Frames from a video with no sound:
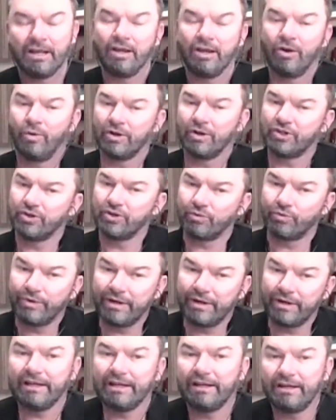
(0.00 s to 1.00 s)
what you're
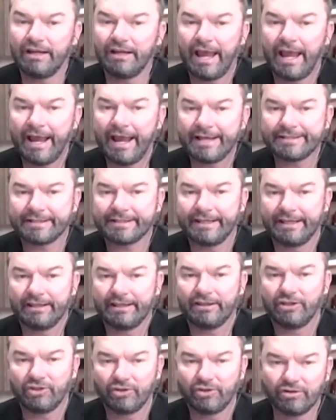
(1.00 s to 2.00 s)
really asking
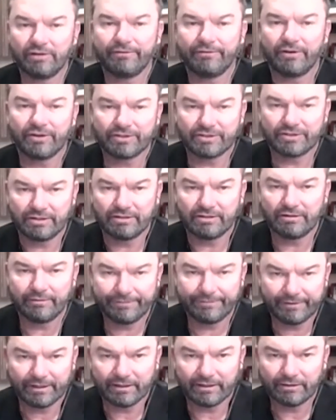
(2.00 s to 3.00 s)
the universe to do
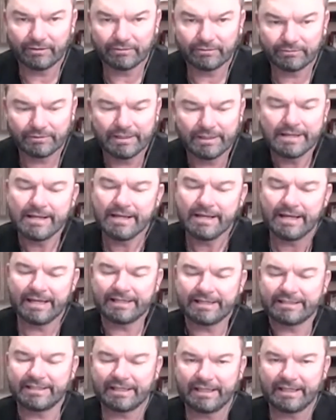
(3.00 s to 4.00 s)
for you is
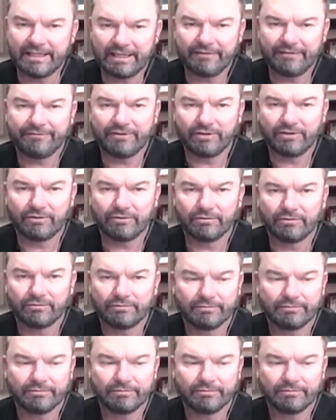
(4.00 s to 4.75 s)
to give you,